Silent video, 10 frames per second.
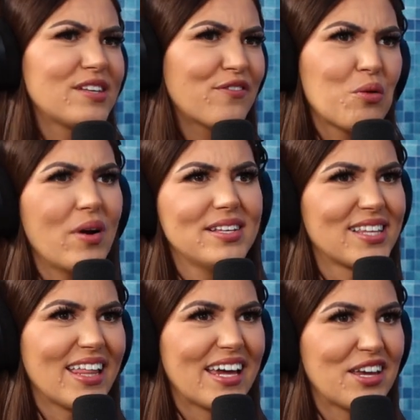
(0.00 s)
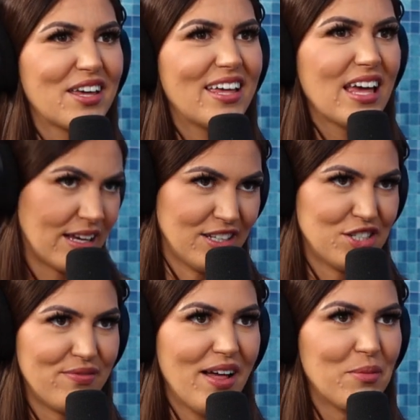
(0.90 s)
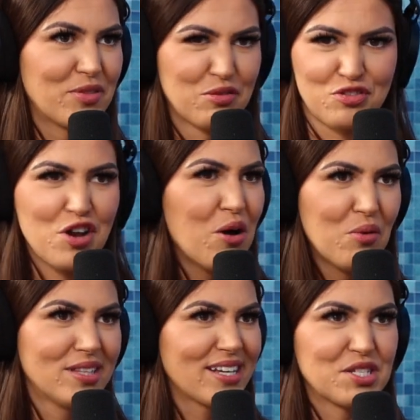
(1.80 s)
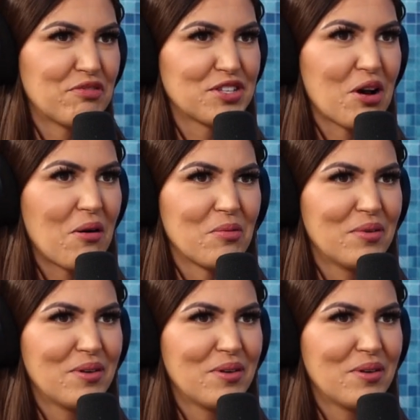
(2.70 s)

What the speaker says: different ways that like it can develop, but there's no one size fits all.